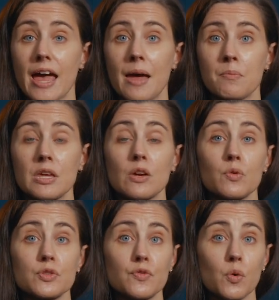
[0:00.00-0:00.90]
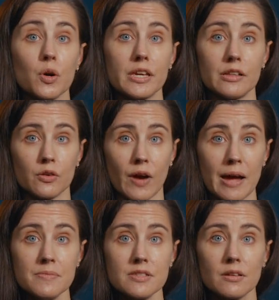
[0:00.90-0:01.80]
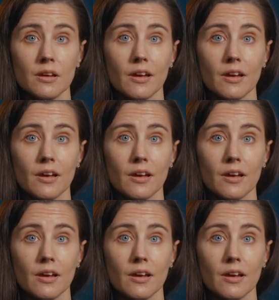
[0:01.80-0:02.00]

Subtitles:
m equals 4 kilograms